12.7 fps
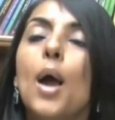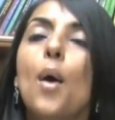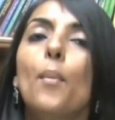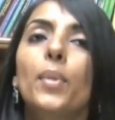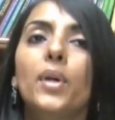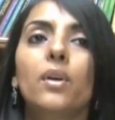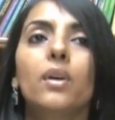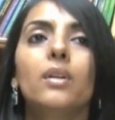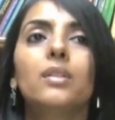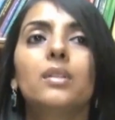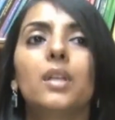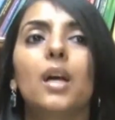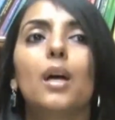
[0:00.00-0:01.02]

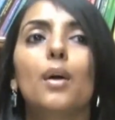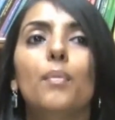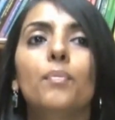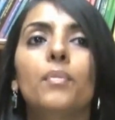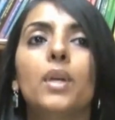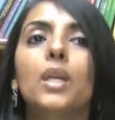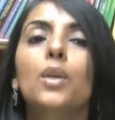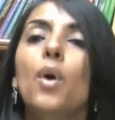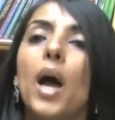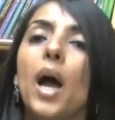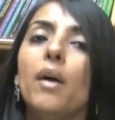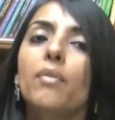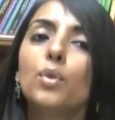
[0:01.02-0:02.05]
because you
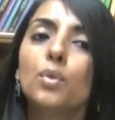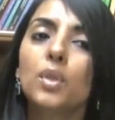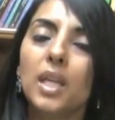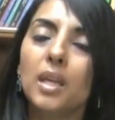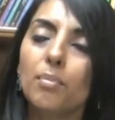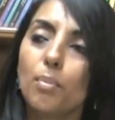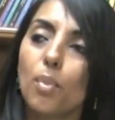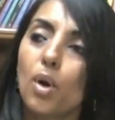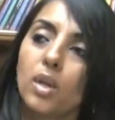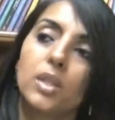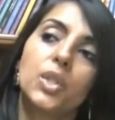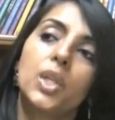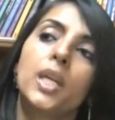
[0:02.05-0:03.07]
have to keep
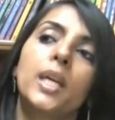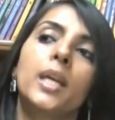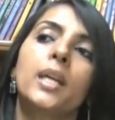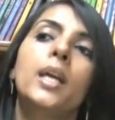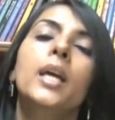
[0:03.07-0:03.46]
polishing it.